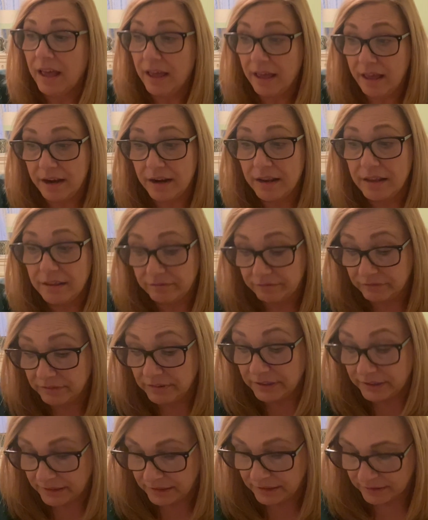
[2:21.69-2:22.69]
And I
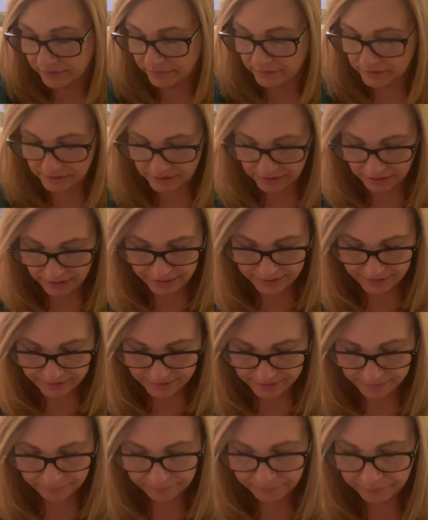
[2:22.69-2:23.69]
really love the
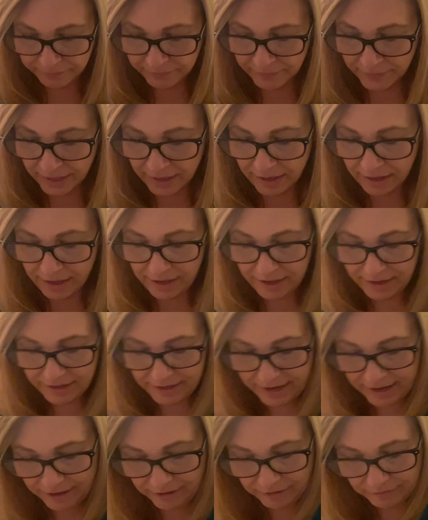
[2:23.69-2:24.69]
size.
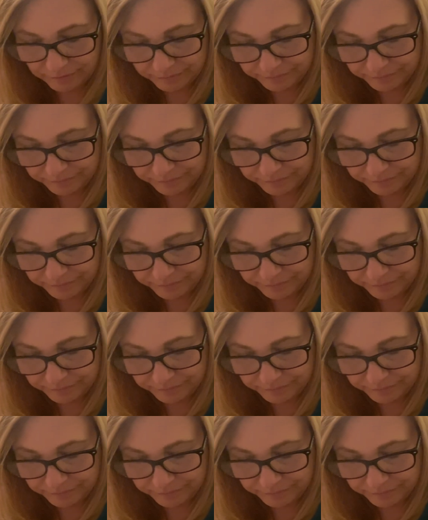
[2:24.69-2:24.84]
Now,